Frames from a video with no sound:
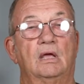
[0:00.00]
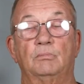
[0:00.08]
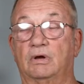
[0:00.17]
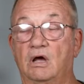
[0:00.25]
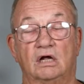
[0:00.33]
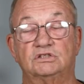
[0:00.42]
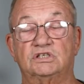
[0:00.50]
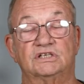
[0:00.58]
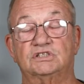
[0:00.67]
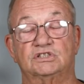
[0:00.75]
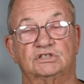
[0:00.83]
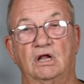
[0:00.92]
But God
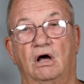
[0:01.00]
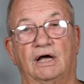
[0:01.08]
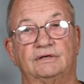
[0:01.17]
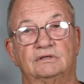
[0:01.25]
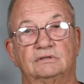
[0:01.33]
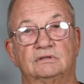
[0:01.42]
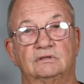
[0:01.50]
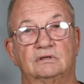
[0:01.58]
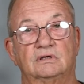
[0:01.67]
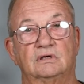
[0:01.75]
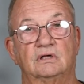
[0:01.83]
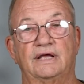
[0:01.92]
says it's not.
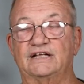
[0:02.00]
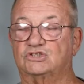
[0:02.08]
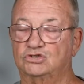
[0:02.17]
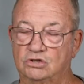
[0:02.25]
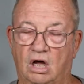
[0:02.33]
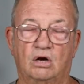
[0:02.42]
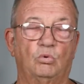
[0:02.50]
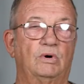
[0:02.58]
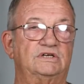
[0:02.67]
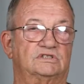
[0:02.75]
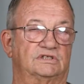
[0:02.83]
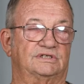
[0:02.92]
It's not a
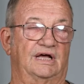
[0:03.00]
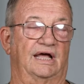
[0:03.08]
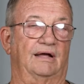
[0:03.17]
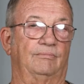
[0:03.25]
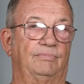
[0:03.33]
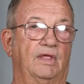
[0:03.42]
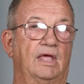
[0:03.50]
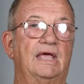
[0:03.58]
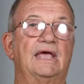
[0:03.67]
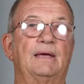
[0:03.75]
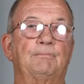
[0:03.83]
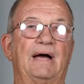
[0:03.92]
waste of time.
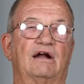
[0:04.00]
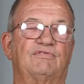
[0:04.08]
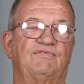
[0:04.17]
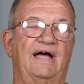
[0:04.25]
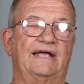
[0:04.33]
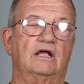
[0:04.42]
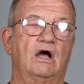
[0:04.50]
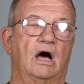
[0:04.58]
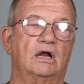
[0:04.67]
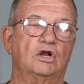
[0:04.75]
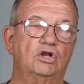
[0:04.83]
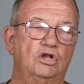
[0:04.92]
Matter of fact,
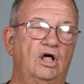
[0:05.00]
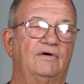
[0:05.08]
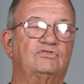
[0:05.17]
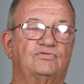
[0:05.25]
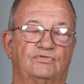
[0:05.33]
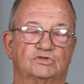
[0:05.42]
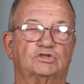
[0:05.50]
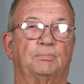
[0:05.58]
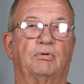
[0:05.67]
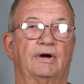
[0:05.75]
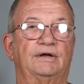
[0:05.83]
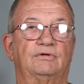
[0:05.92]
God loves for us to
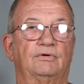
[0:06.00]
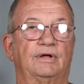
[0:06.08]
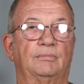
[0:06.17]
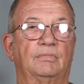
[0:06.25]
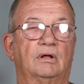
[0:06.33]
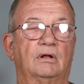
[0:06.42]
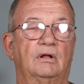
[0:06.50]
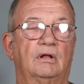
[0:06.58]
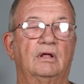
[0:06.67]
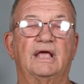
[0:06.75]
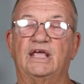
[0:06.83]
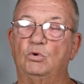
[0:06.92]
pray to Him.
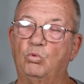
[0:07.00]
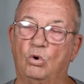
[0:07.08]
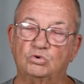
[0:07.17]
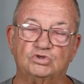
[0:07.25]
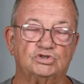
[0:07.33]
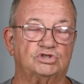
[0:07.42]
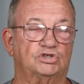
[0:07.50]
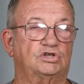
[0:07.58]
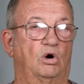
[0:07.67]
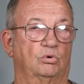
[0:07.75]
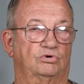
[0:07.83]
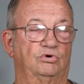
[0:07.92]
He wants us to
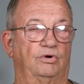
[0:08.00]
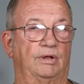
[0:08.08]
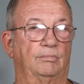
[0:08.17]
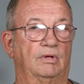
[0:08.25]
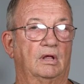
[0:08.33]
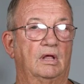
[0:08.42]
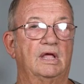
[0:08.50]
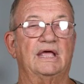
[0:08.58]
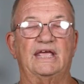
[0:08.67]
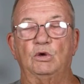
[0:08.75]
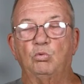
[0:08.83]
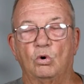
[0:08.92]
talk to Him.
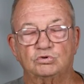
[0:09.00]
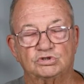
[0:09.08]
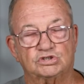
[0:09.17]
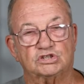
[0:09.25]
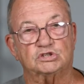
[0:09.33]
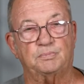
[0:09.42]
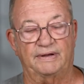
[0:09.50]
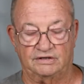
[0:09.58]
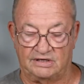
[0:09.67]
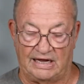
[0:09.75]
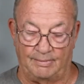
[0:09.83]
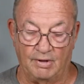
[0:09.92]
He wants us to spend
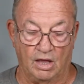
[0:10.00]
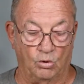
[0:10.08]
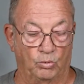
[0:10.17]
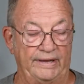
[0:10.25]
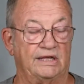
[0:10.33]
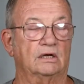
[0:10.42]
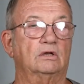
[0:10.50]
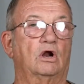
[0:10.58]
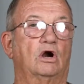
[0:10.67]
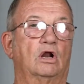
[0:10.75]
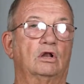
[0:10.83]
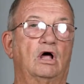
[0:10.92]
time. We can
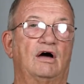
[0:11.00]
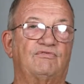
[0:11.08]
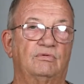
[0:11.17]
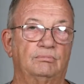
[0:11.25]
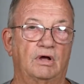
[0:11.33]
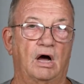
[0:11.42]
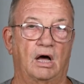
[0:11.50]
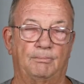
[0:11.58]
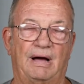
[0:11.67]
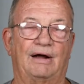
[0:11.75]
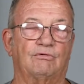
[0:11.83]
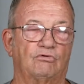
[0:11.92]
learn a lot from God
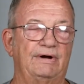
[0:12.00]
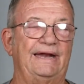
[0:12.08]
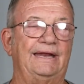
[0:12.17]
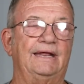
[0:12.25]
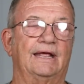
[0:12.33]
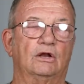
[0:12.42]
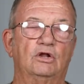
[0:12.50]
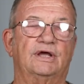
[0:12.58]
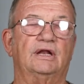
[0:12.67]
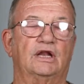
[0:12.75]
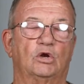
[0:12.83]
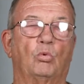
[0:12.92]
by reading and
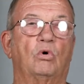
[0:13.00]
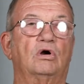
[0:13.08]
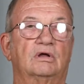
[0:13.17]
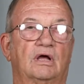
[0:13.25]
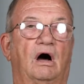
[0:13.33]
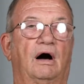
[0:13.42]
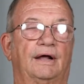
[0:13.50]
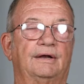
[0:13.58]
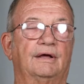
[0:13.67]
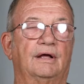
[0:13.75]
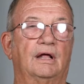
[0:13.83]
looking at the Word of God,